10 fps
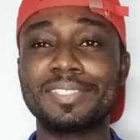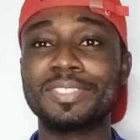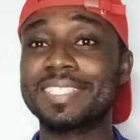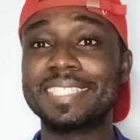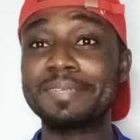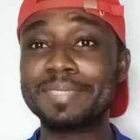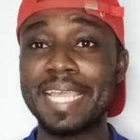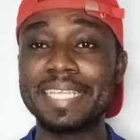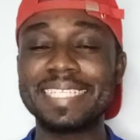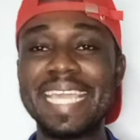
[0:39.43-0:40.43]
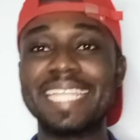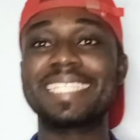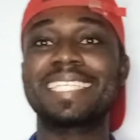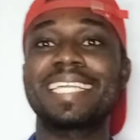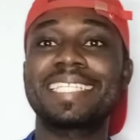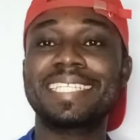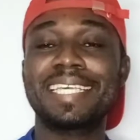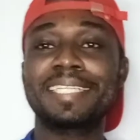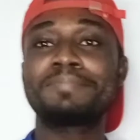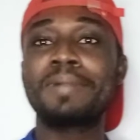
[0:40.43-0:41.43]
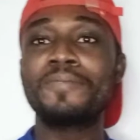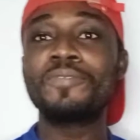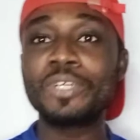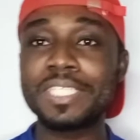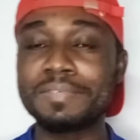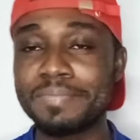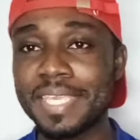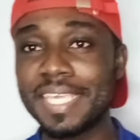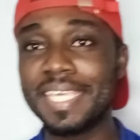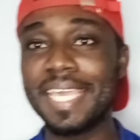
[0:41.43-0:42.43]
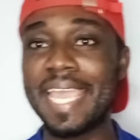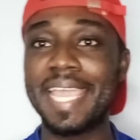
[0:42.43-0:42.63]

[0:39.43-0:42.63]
Because sometimes it marvels me,